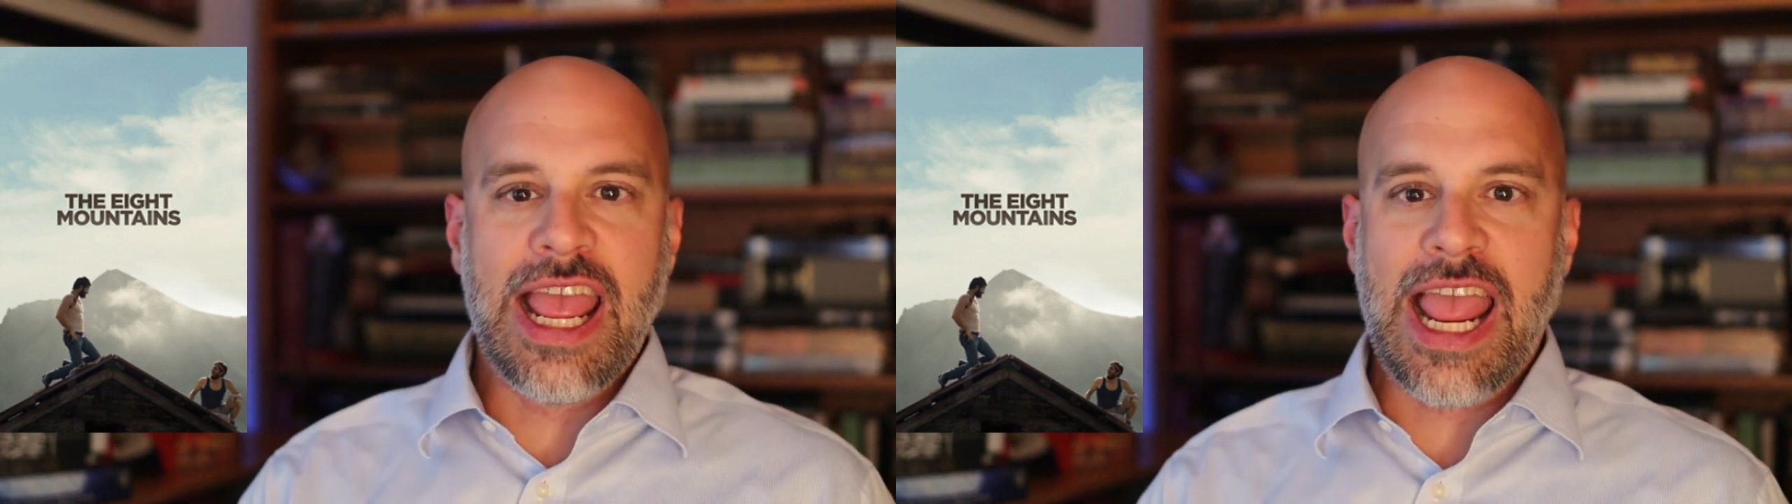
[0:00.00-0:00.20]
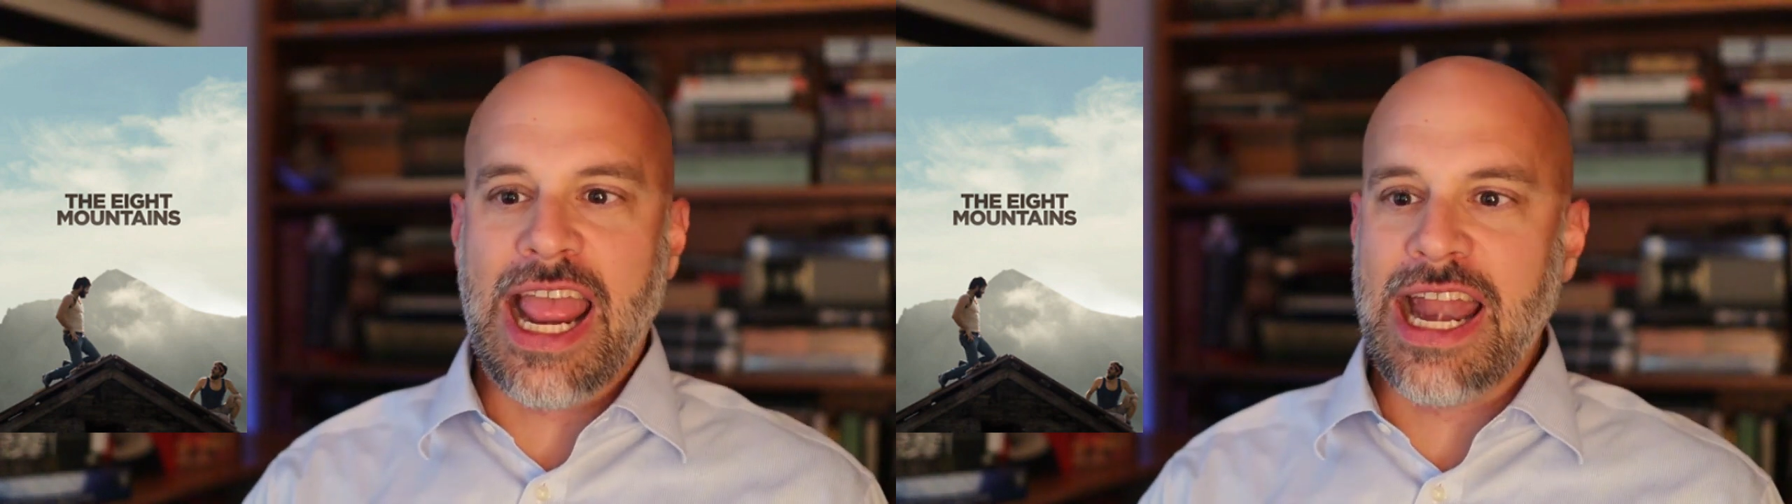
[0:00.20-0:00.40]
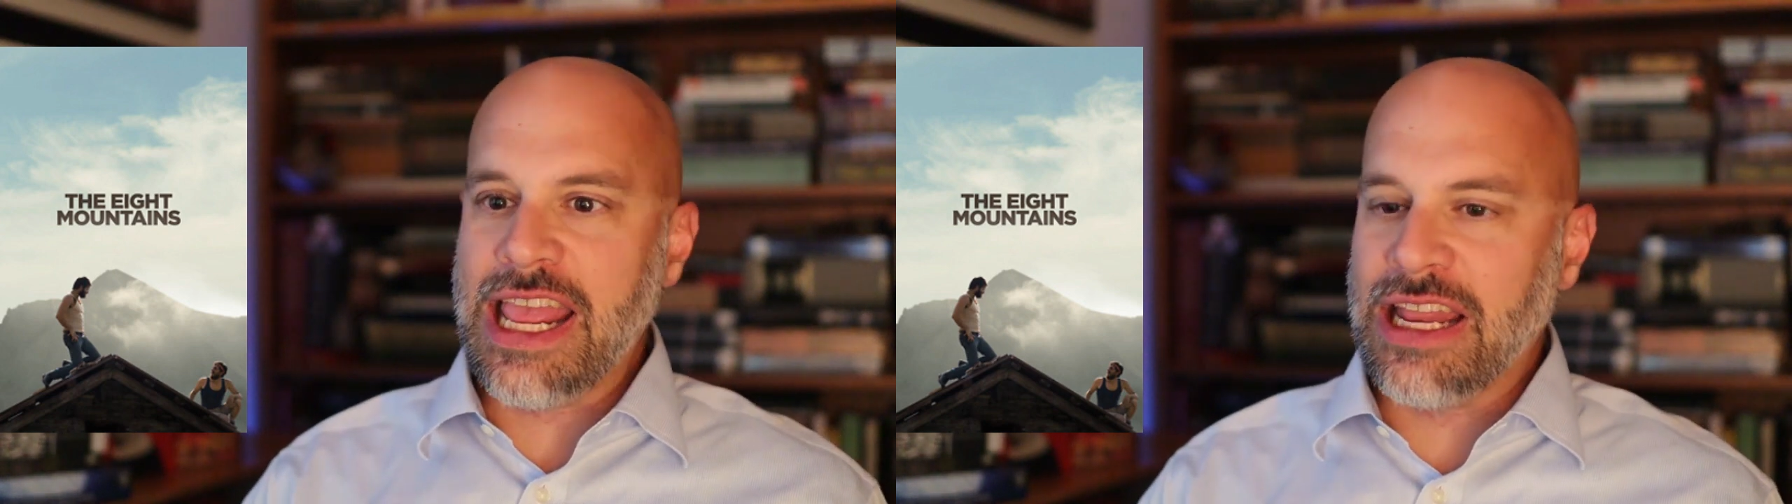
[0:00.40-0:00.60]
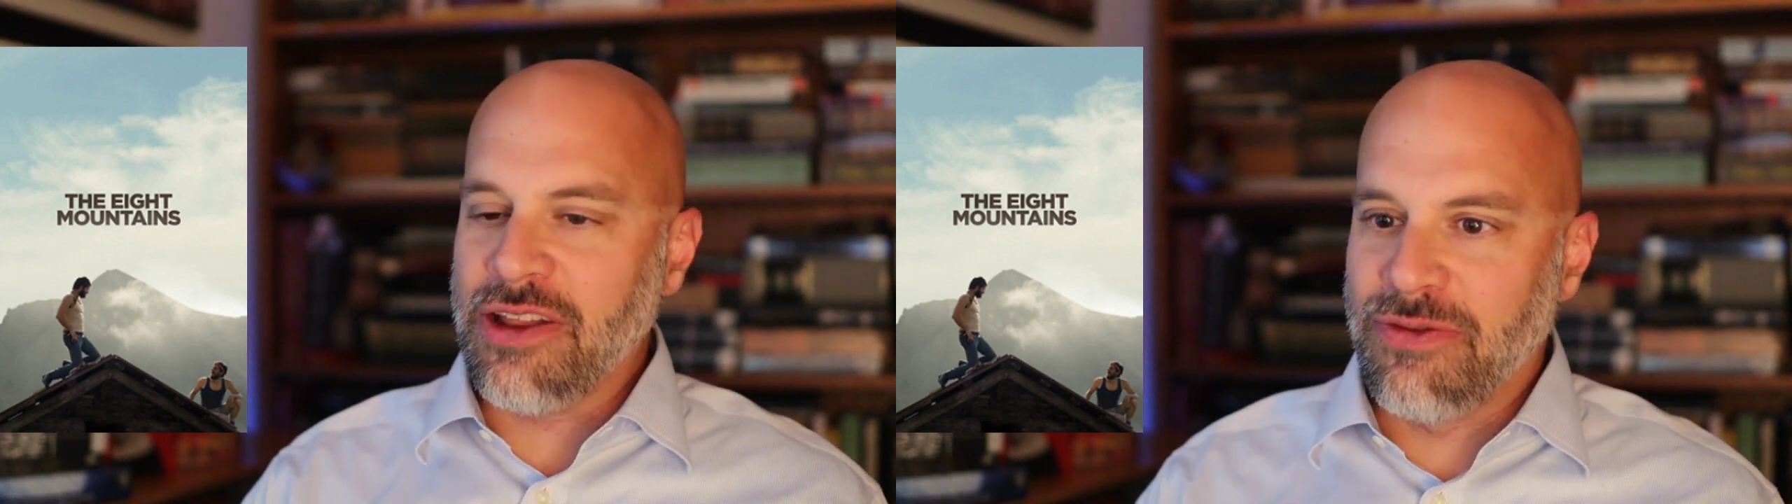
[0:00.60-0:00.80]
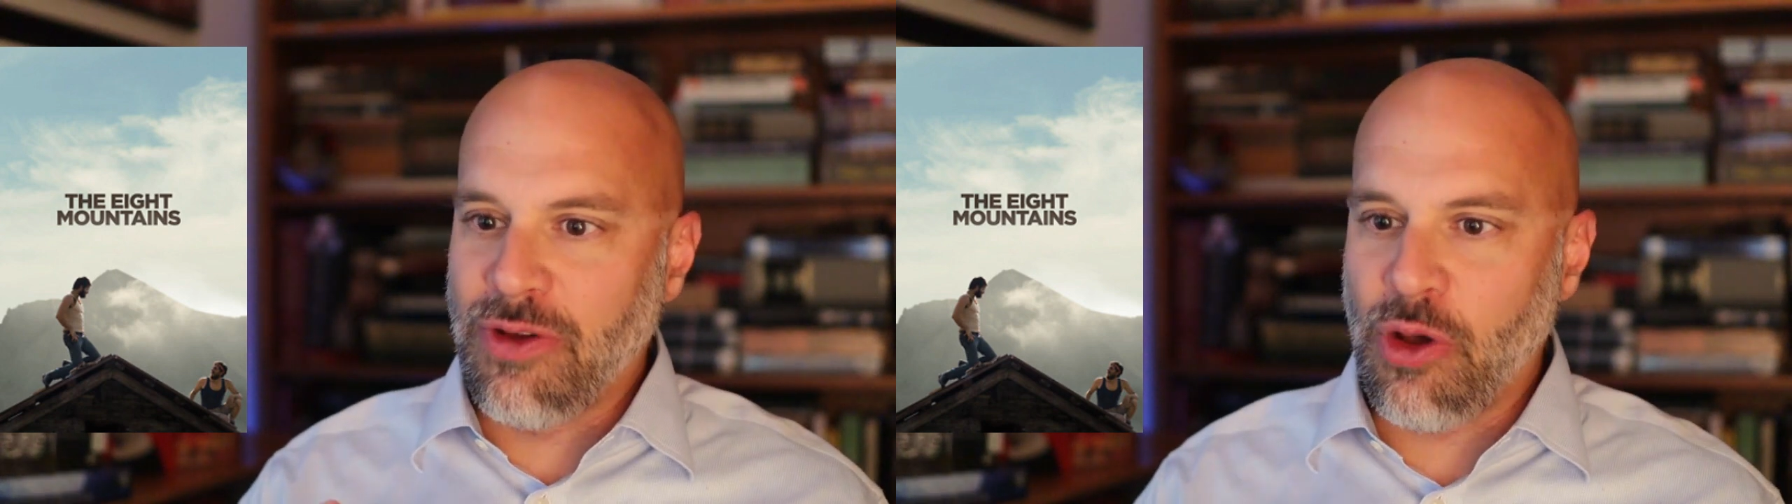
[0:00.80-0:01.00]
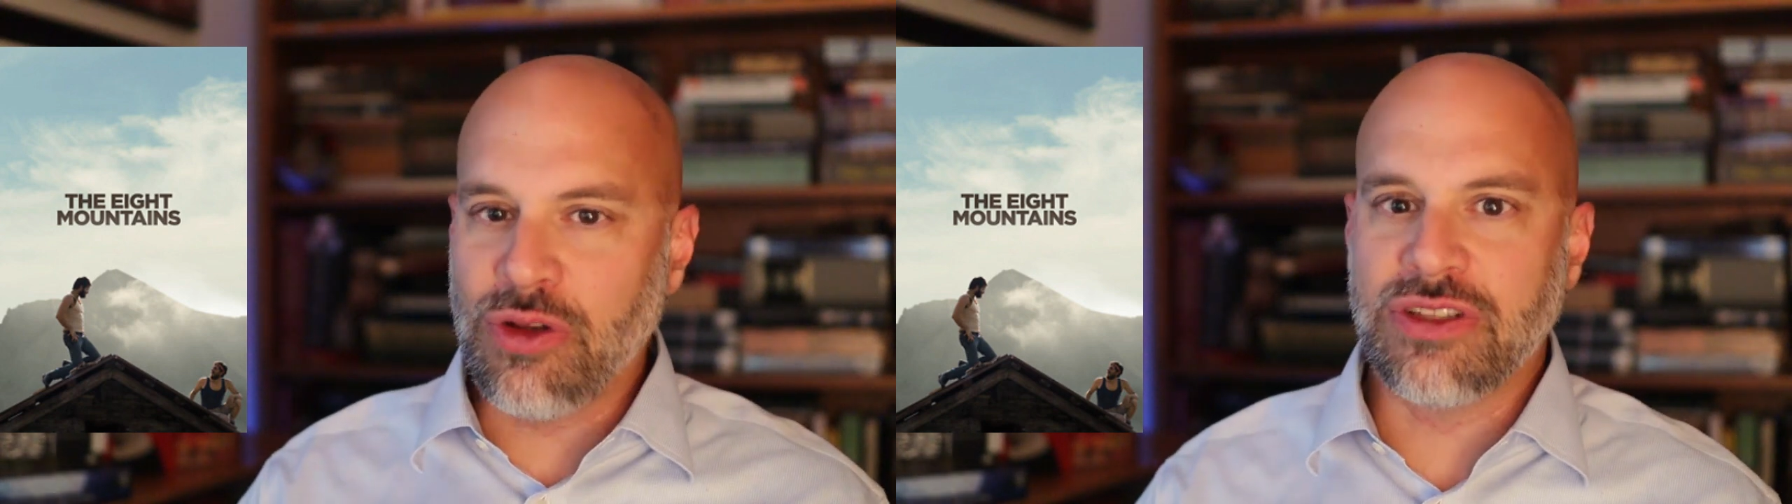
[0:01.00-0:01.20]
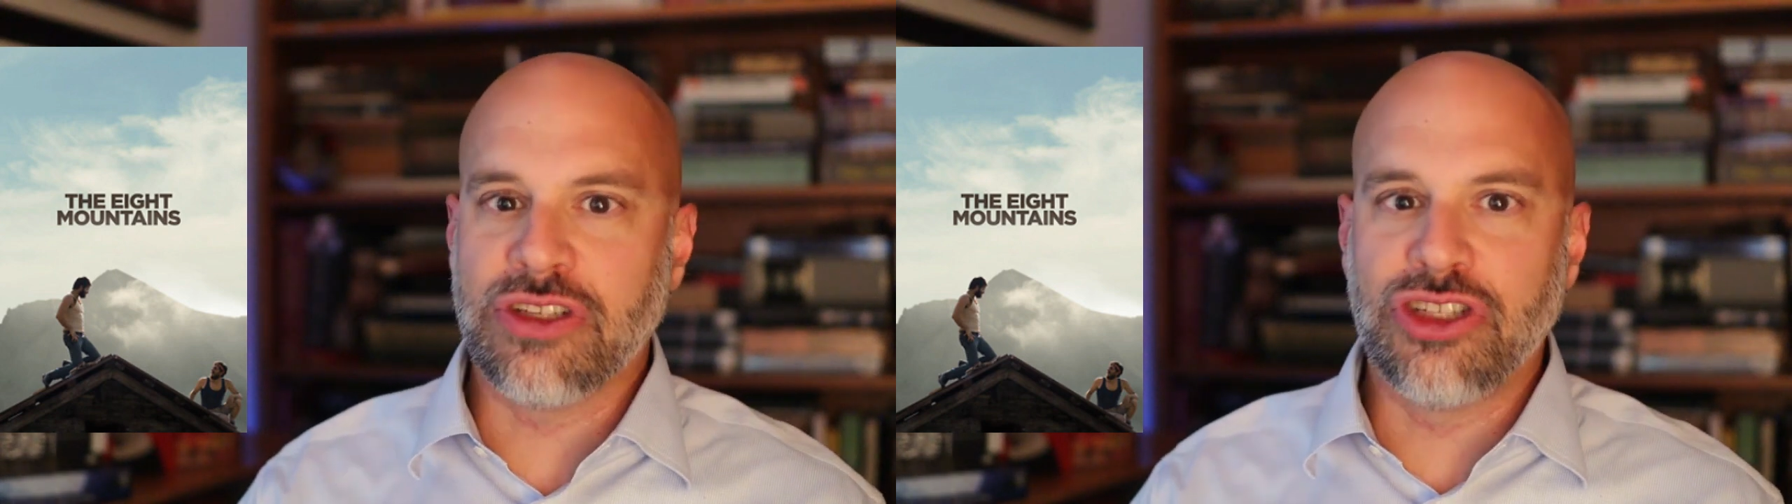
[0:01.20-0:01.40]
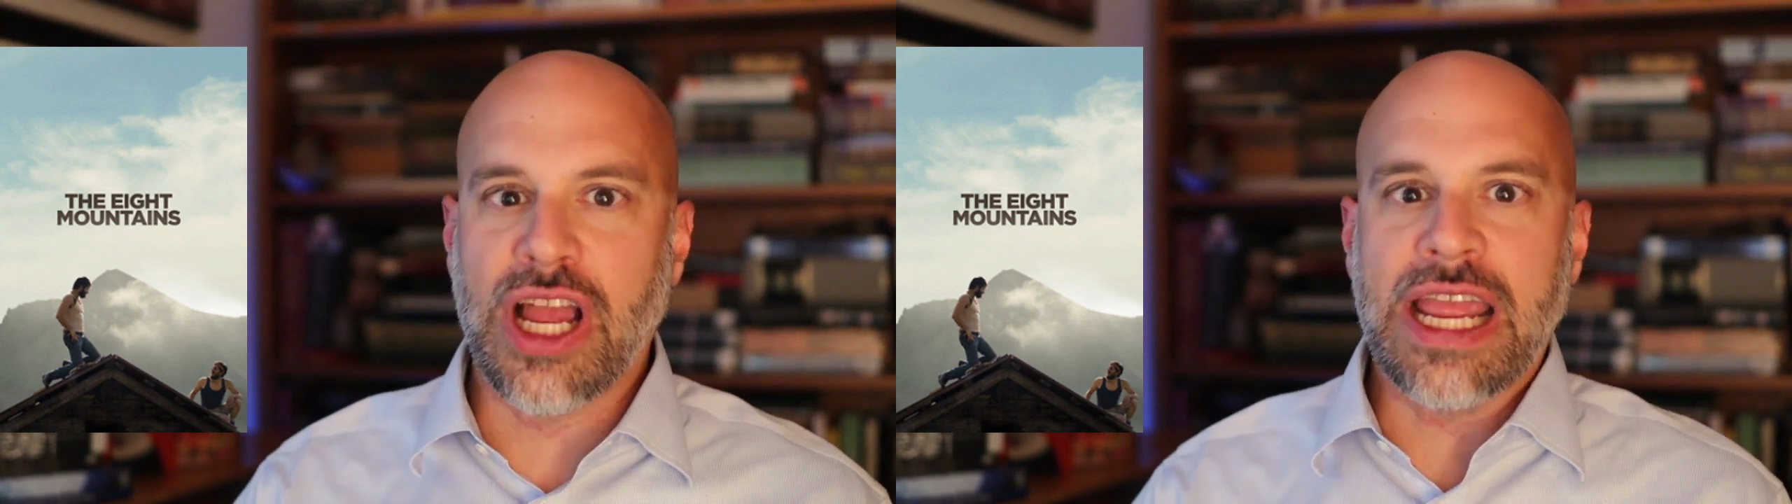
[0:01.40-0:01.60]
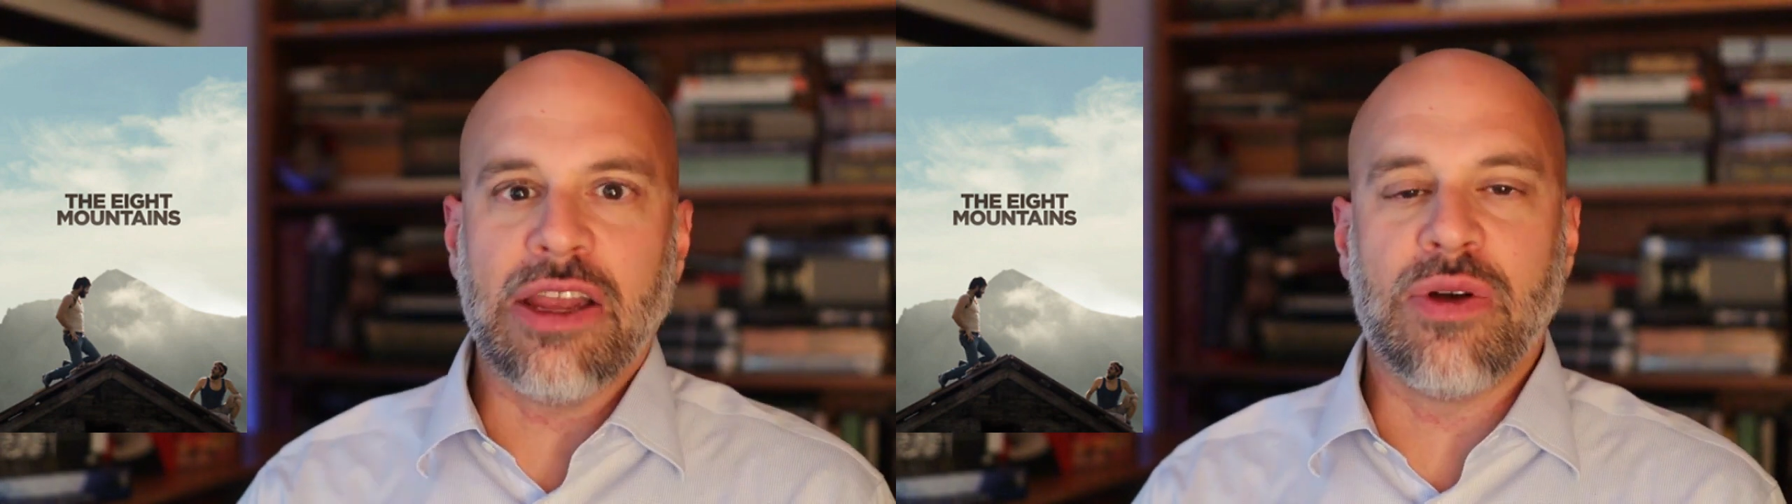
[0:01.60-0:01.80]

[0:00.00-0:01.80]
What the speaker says: And it evokes the giant